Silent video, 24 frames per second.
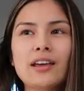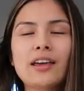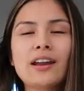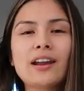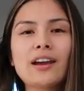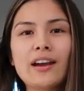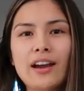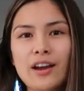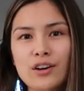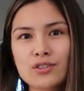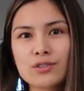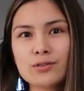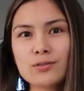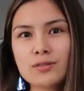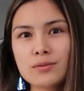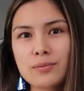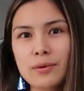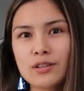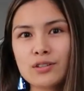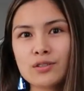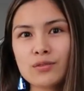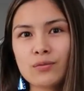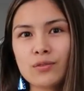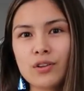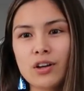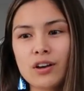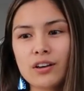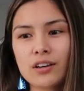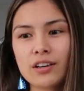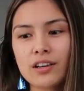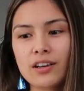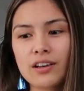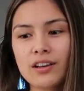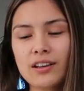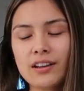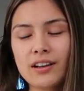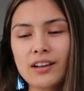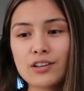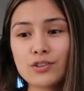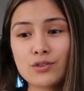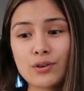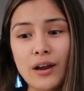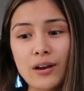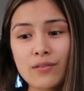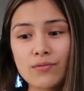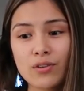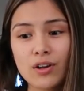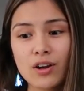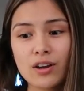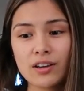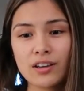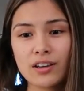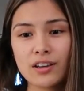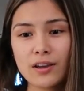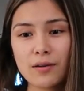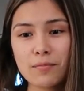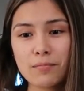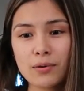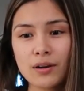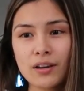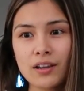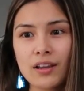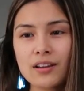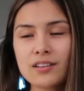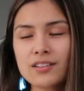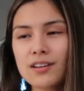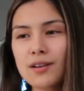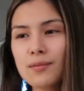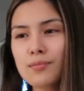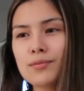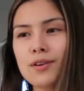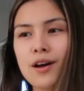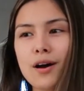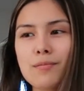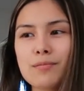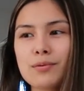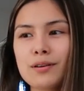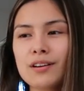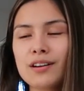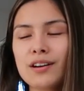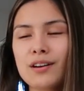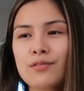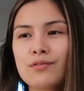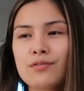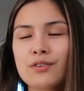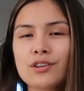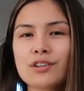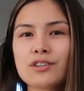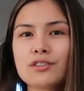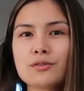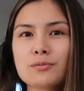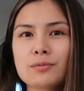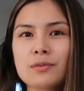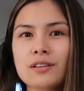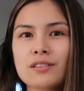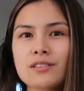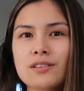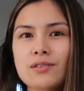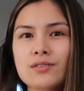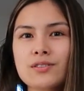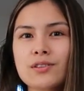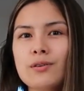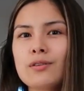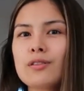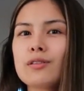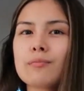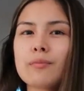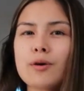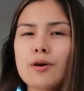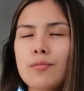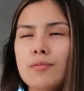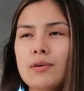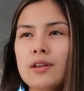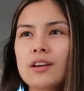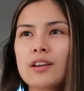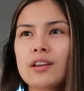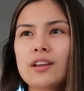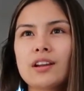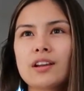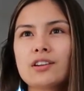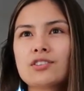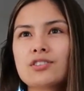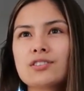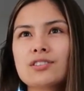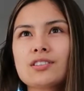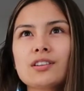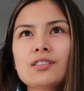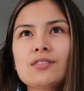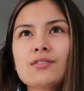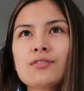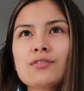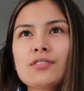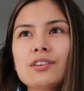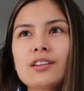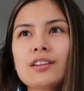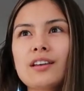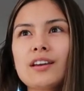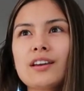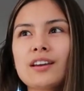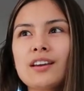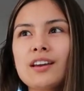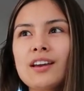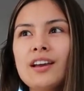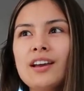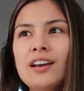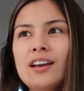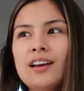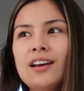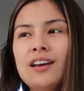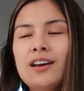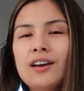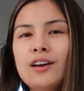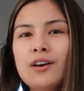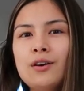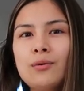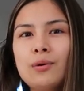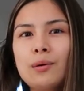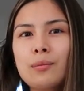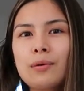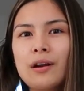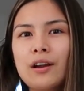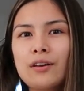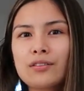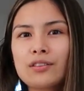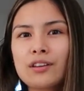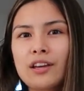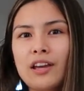And I actually was about to vlog it, and I tried vlogging it, but it ended up not being enough footage because I was so in the moment and I just didn't feel like whipping out the